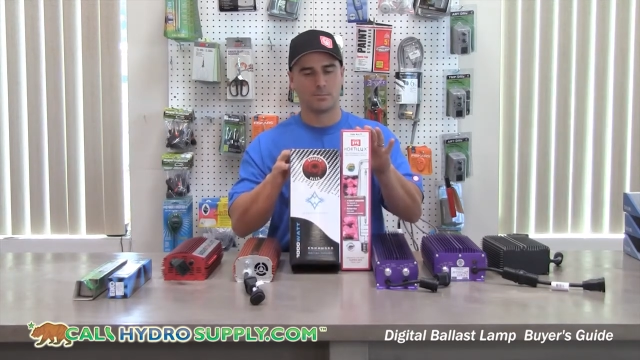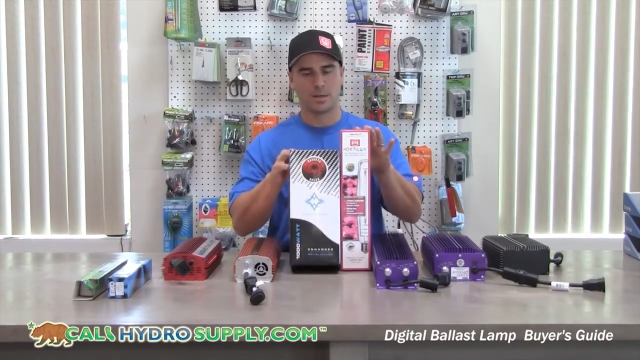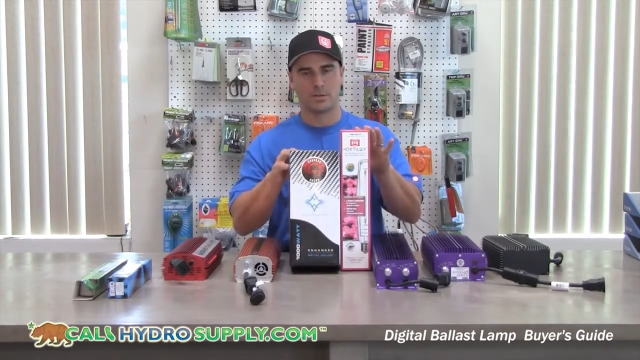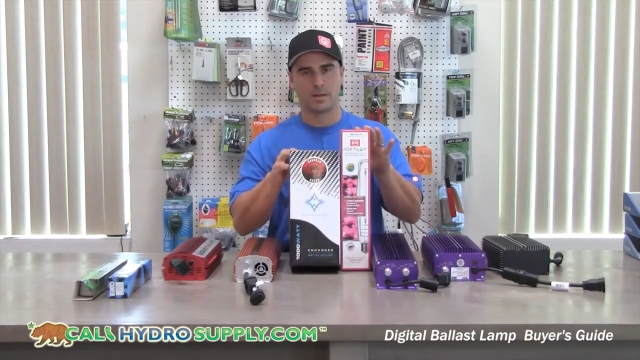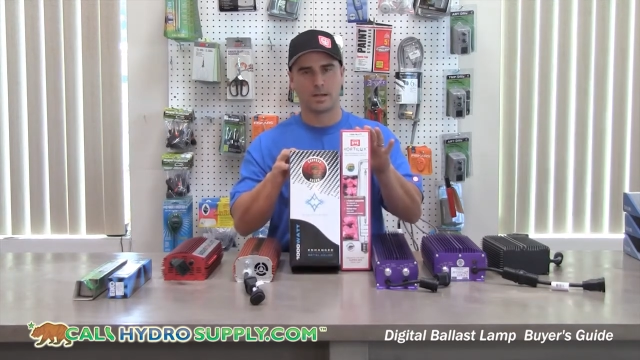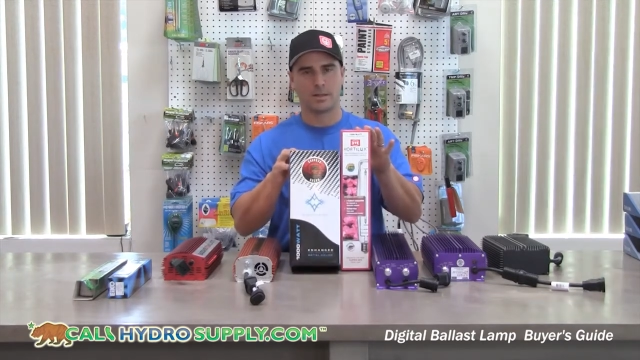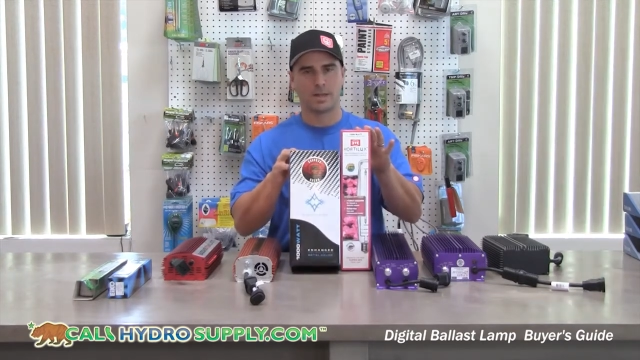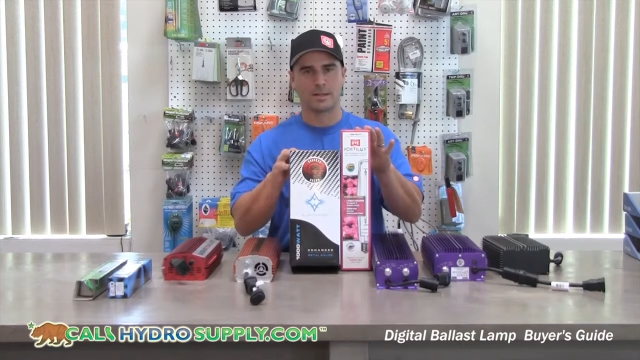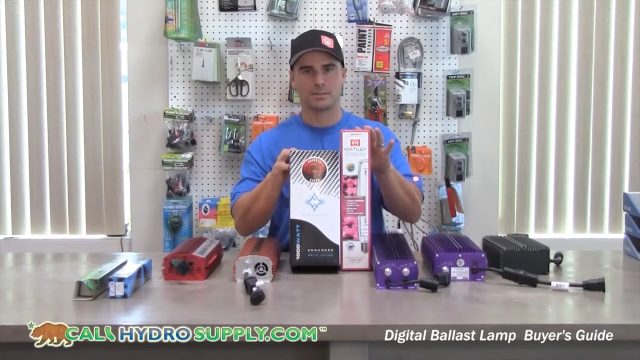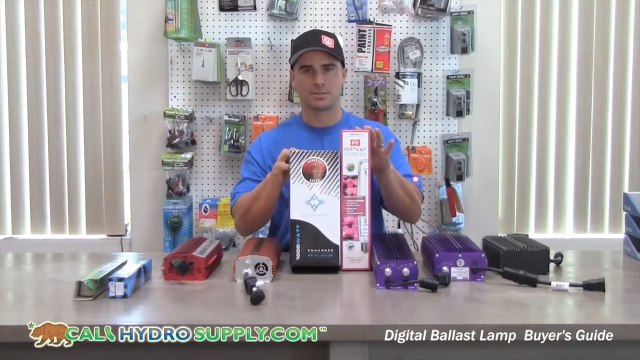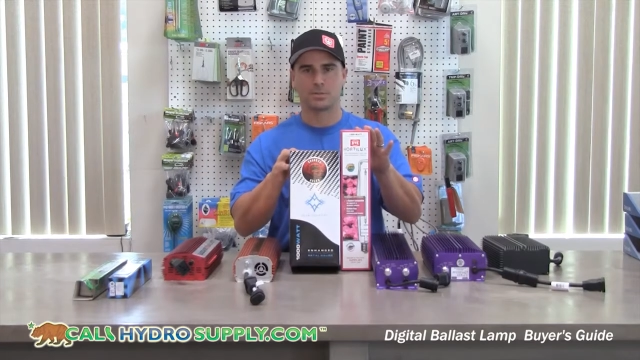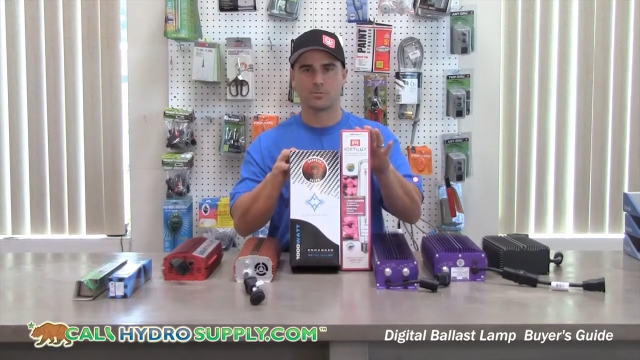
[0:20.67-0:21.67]
Metal
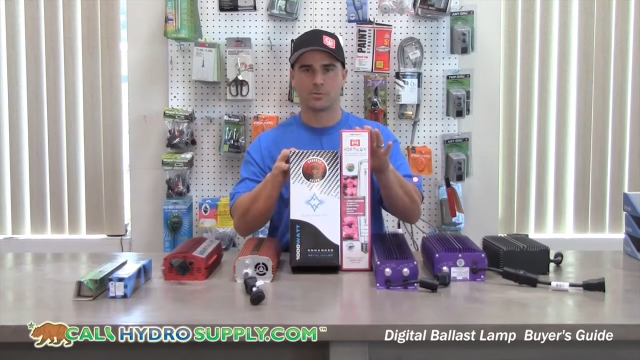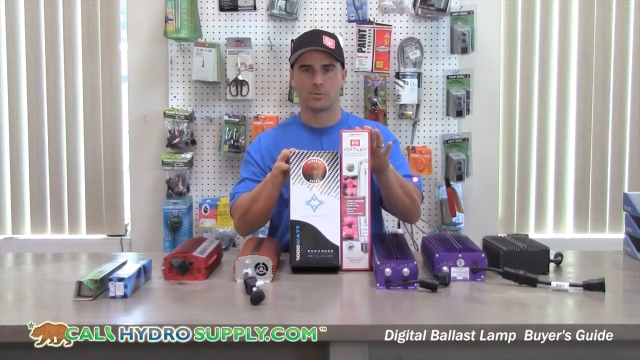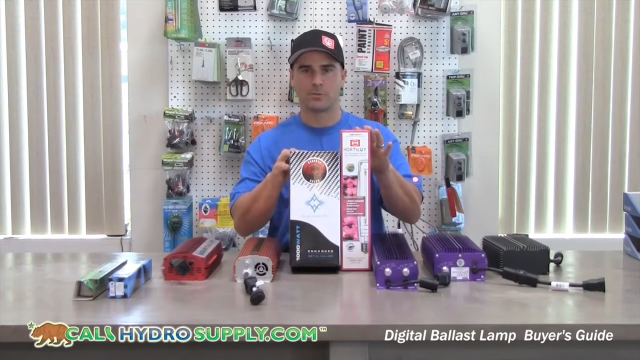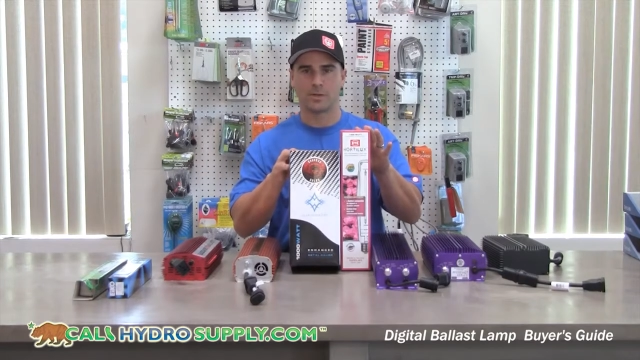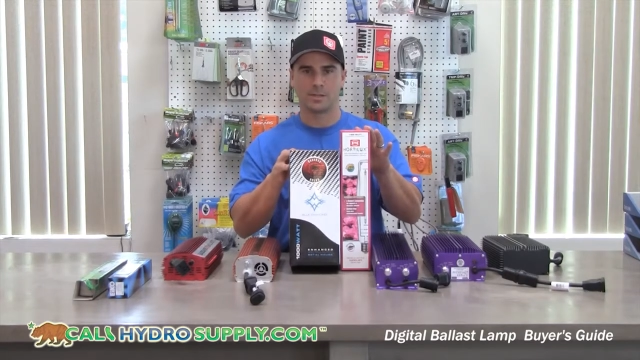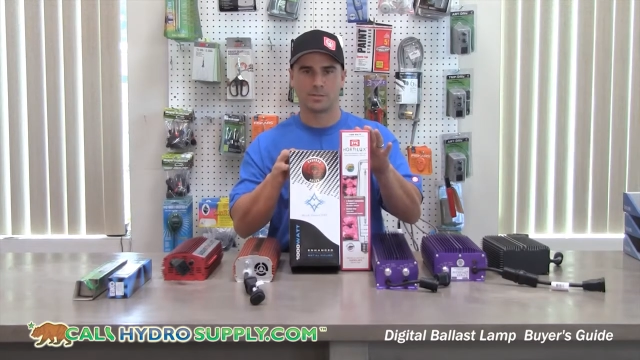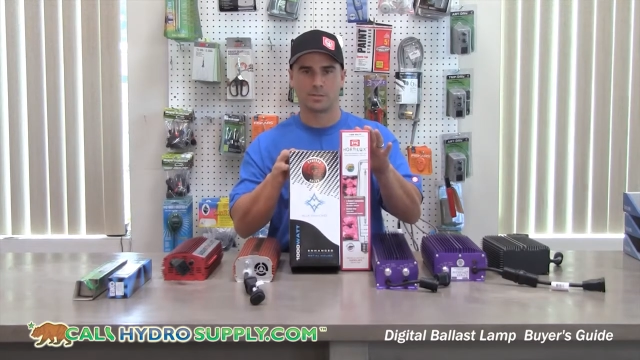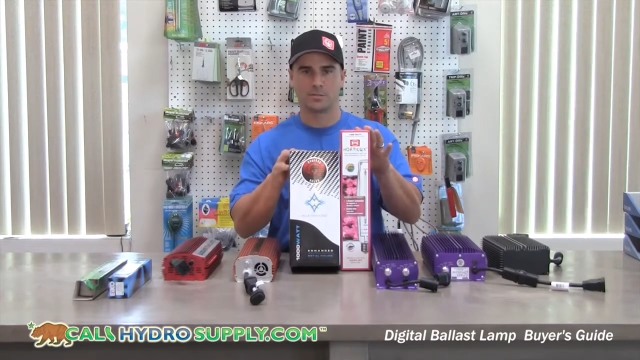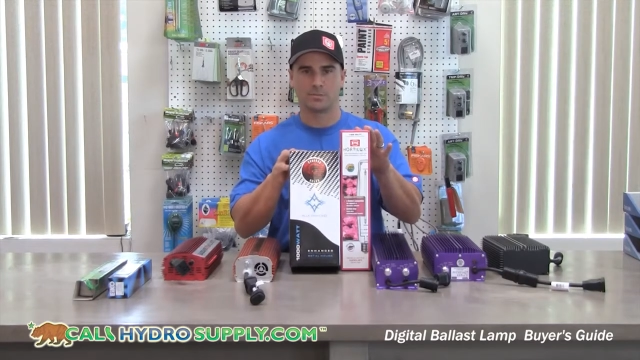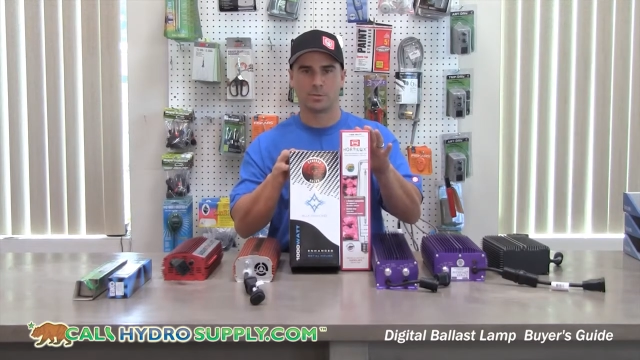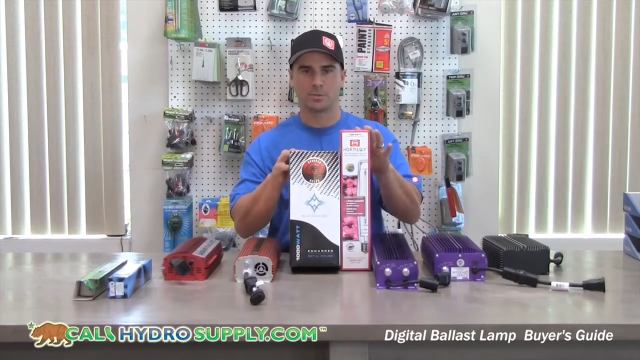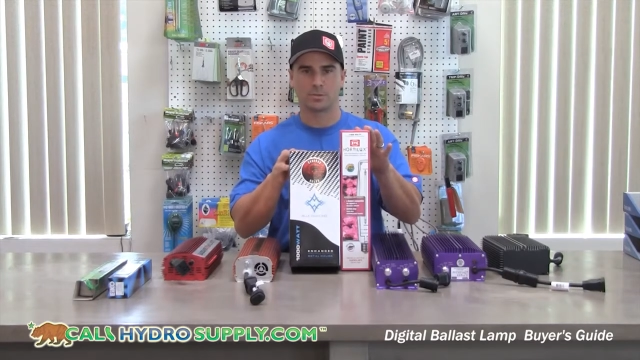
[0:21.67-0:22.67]
halide is good for the
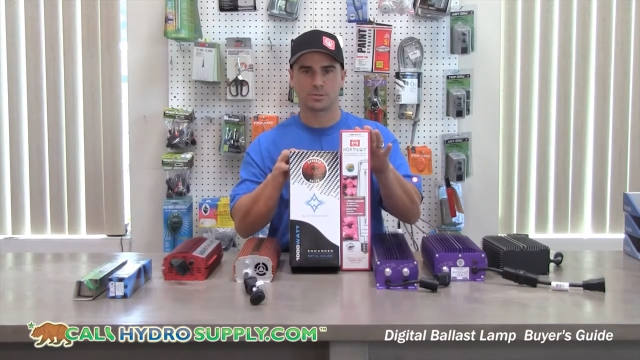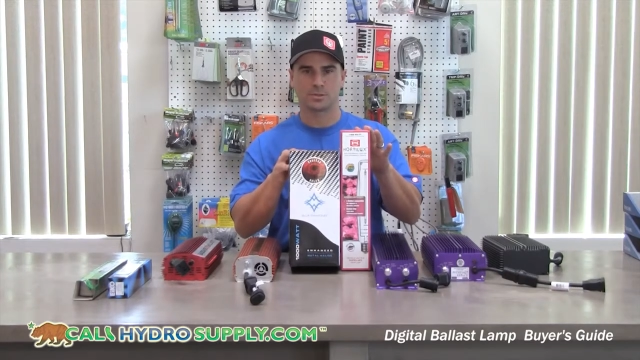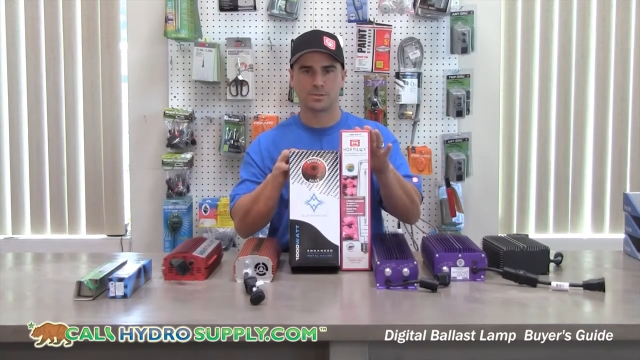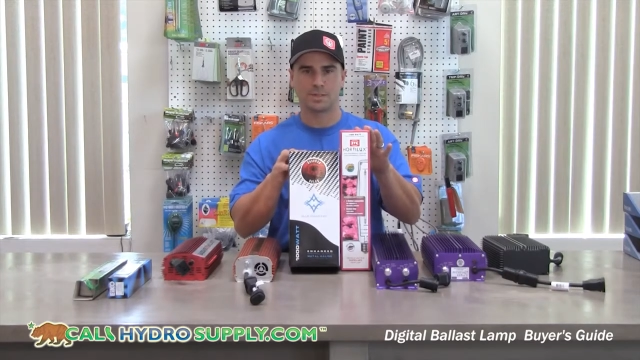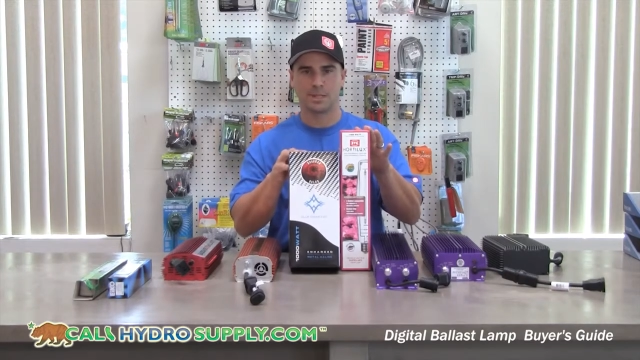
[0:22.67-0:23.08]
vegetative portion,